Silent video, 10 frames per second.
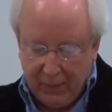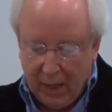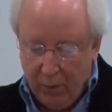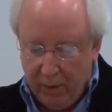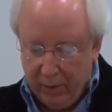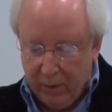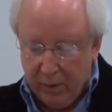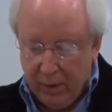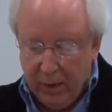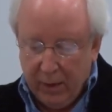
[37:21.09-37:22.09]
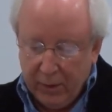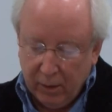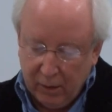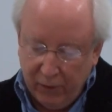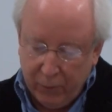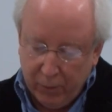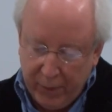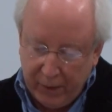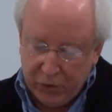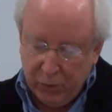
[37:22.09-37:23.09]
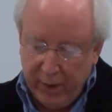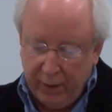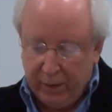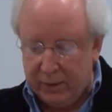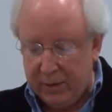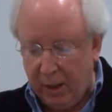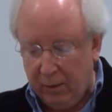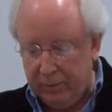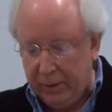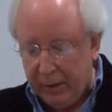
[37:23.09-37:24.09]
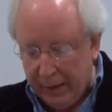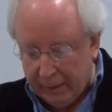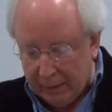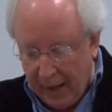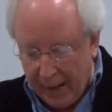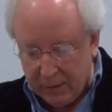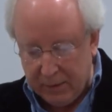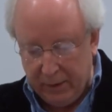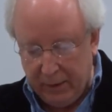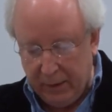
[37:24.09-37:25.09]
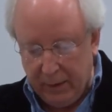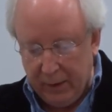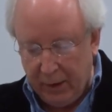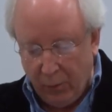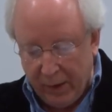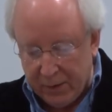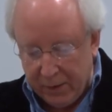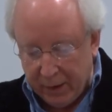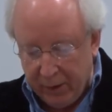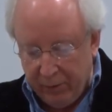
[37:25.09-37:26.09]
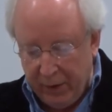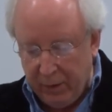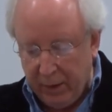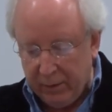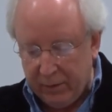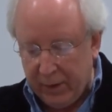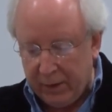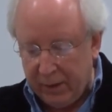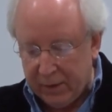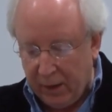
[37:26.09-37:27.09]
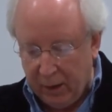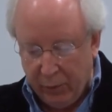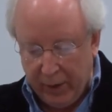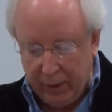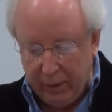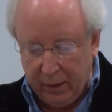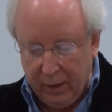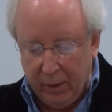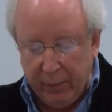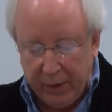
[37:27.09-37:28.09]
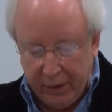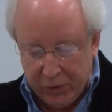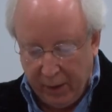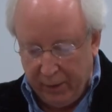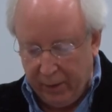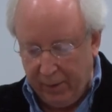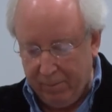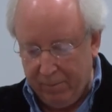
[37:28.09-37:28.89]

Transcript: However, their love perpetuated itself. It lasted. It wasn't a convenience that they celebrated, but each other."